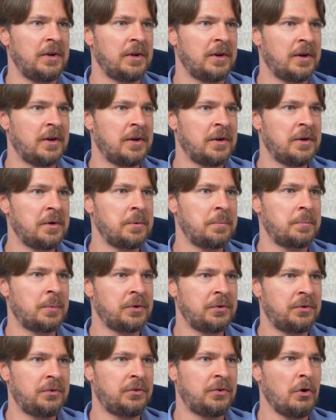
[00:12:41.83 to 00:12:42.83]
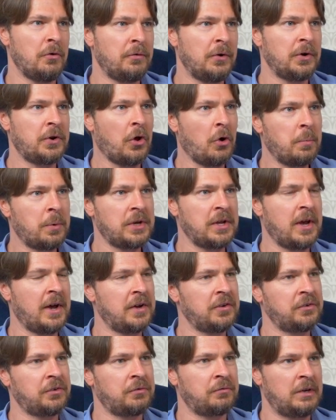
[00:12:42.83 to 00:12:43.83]
But so far, nobody
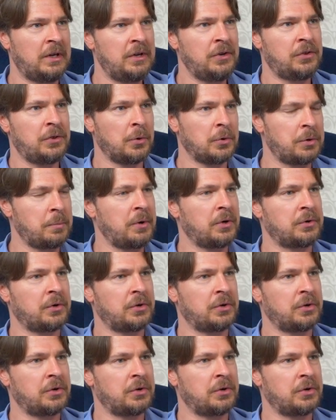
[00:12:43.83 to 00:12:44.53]
has really thought about a